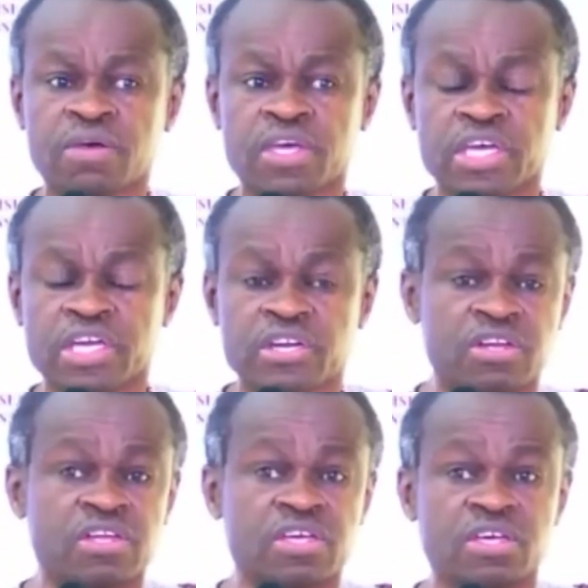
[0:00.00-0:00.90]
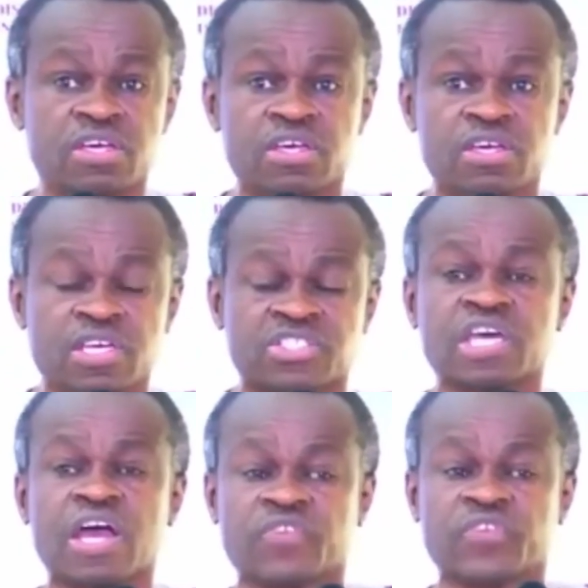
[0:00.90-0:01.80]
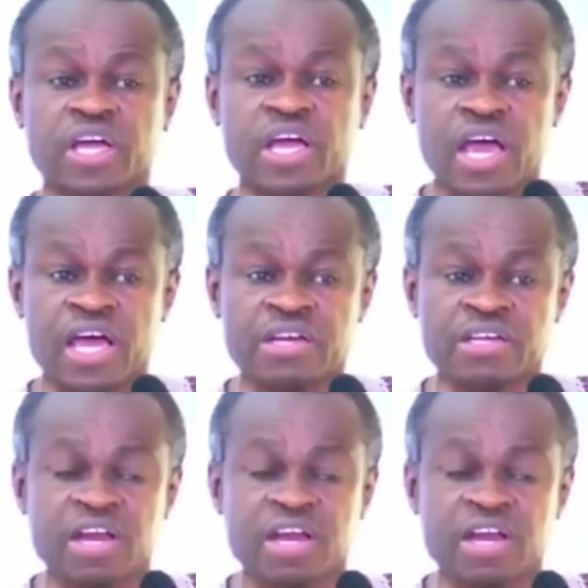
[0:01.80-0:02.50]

we have research departments.